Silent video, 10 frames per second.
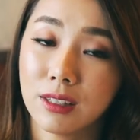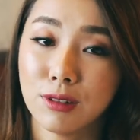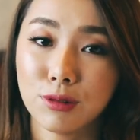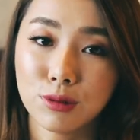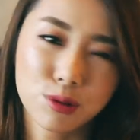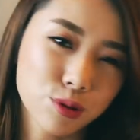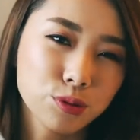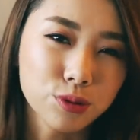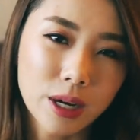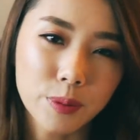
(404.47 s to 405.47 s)
you know, those
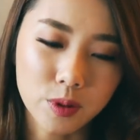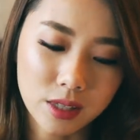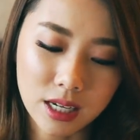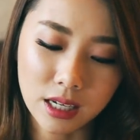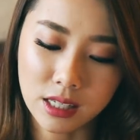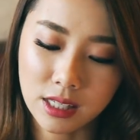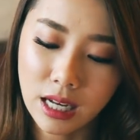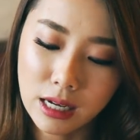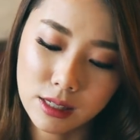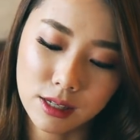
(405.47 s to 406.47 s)
Huda Beauty kind of
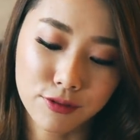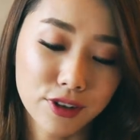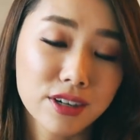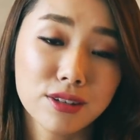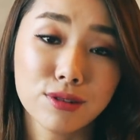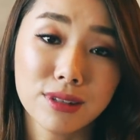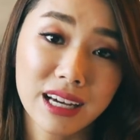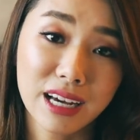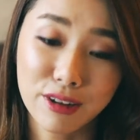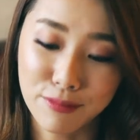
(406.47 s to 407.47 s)
styles if you're into
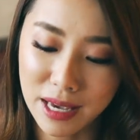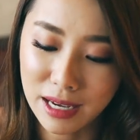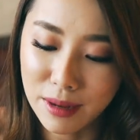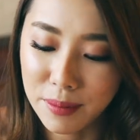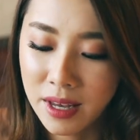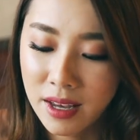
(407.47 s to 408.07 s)
that kind of makeup.